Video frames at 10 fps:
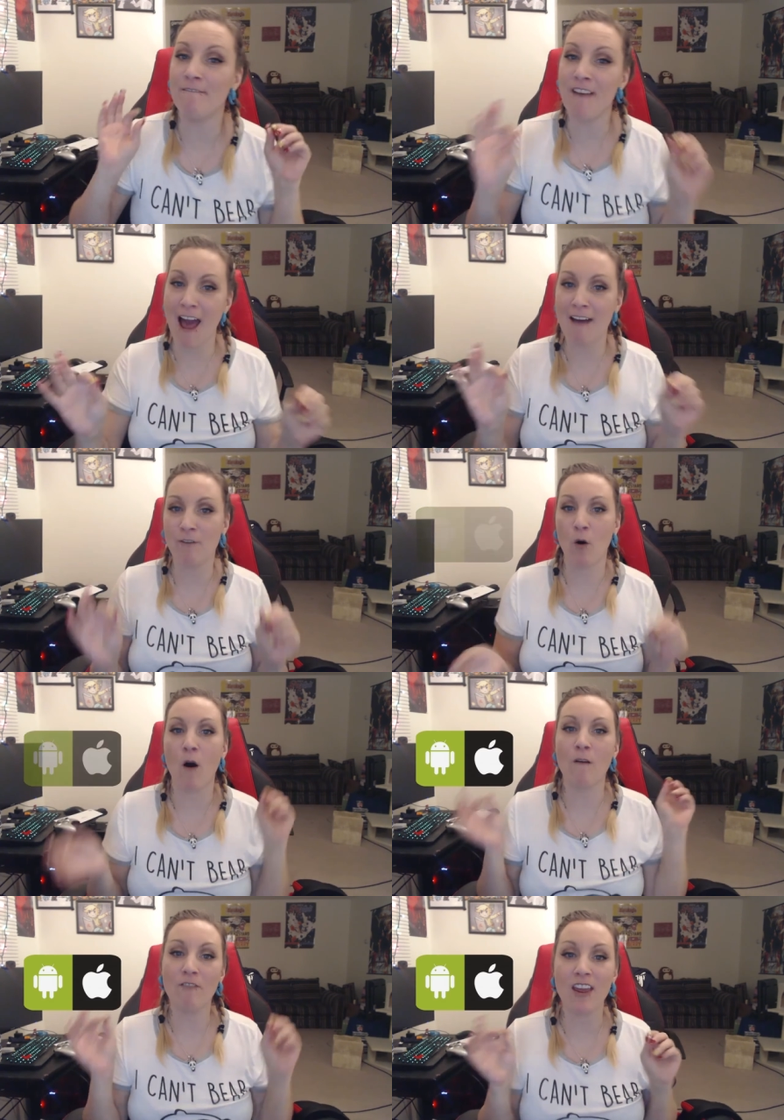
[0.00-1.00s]

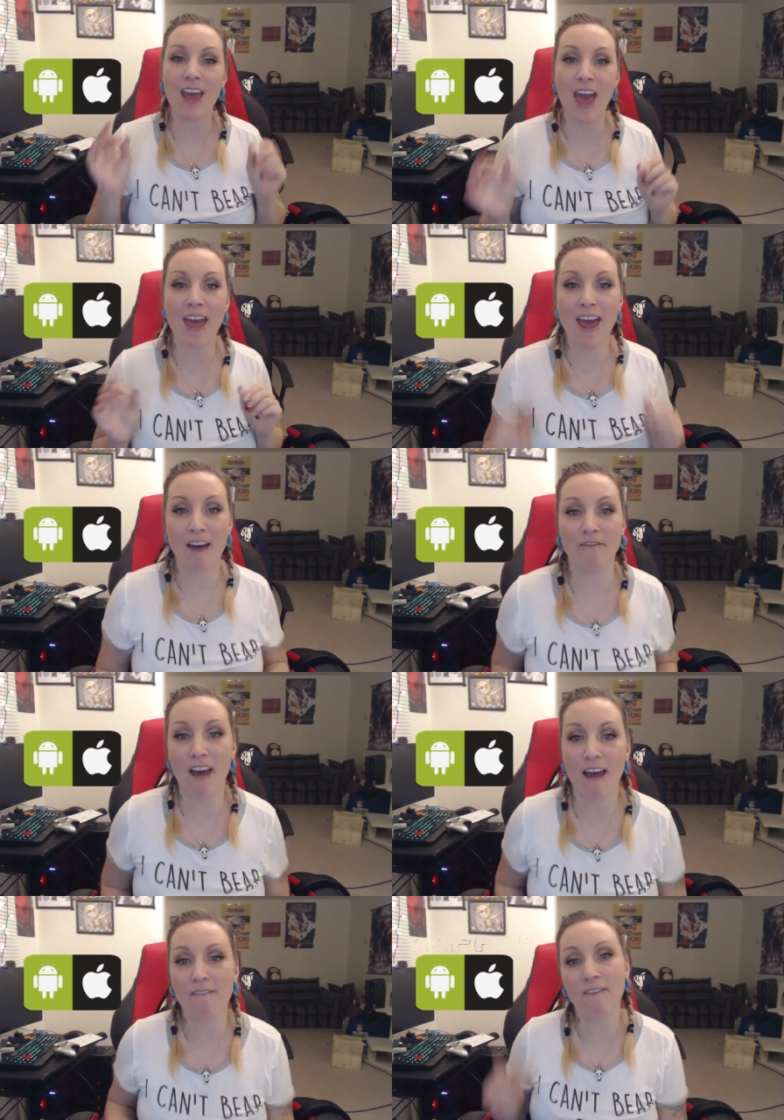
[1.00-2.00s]
Vaffle, V A F
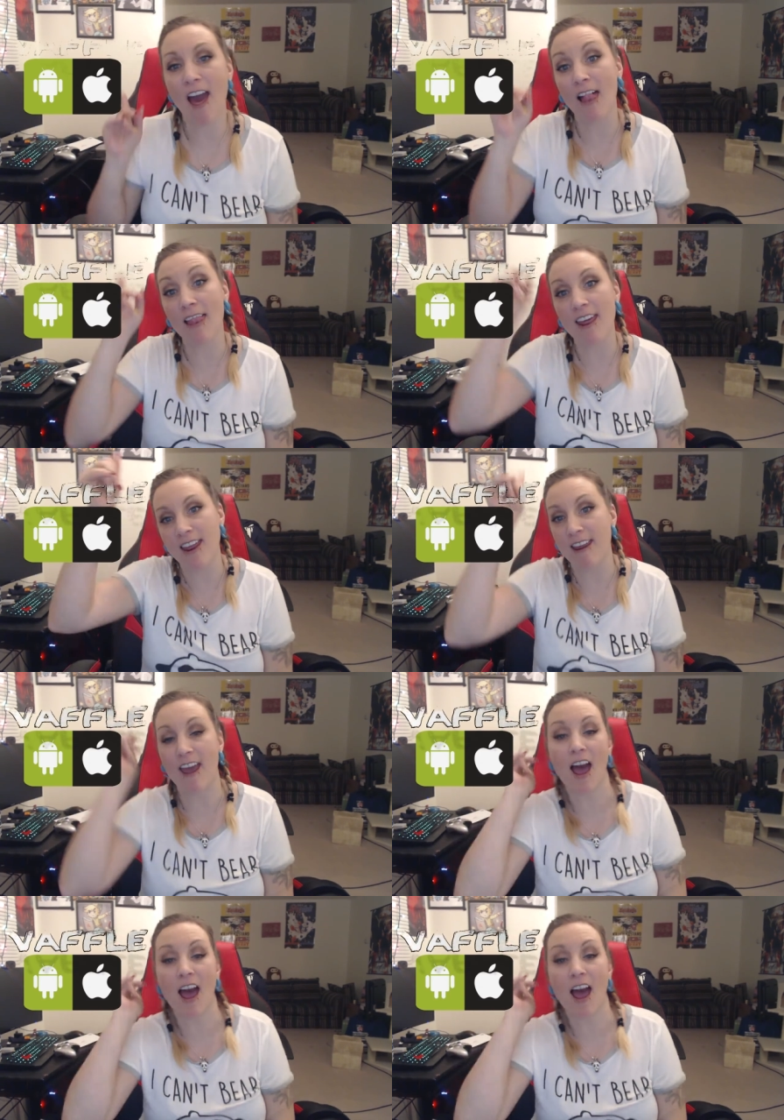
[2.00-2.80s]
F L E.